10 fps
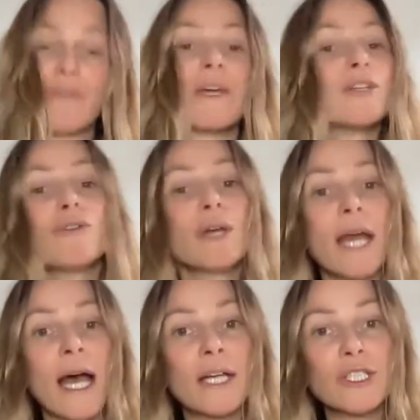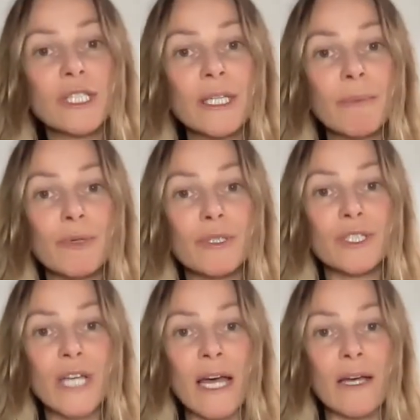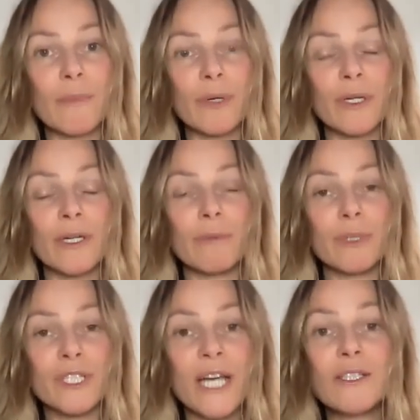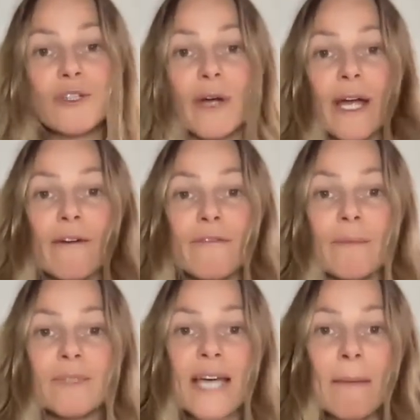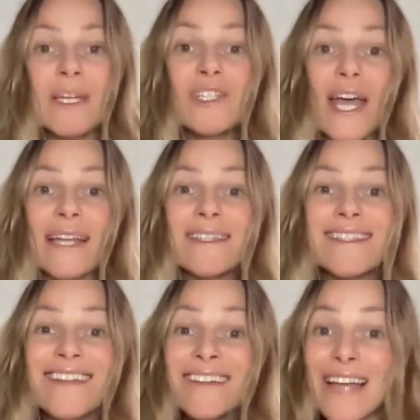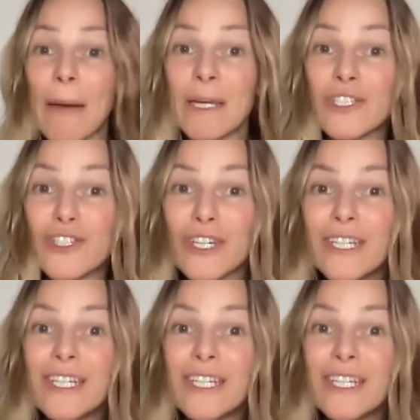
then you can actually protect your hair from damage and sun damage,